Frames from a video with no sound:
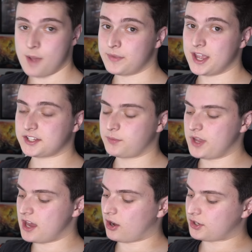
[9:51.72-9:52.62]
Up next, we
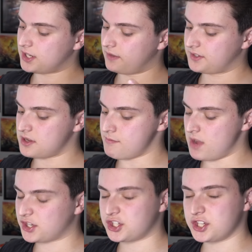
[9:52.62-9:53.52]
got ourselves some
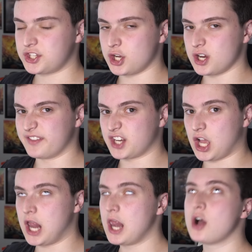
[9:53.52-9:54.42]
much-deserved
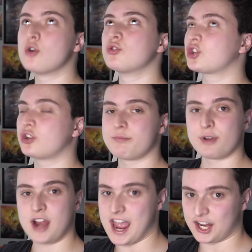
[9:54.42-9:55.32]
clone
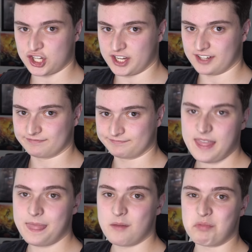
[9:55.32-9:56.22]
trooper action
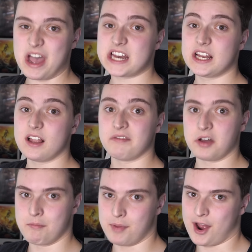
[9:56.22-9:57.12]
in the Battle of
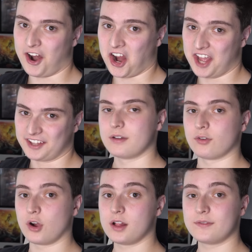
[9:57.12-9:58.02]
Umbara.
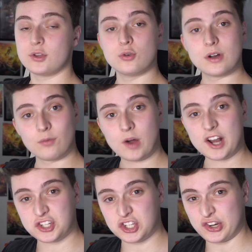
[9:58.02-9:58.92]
For all of you who have
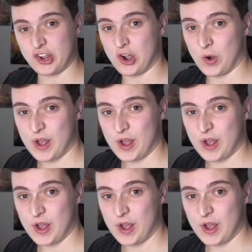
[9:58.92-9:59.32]
watched the show,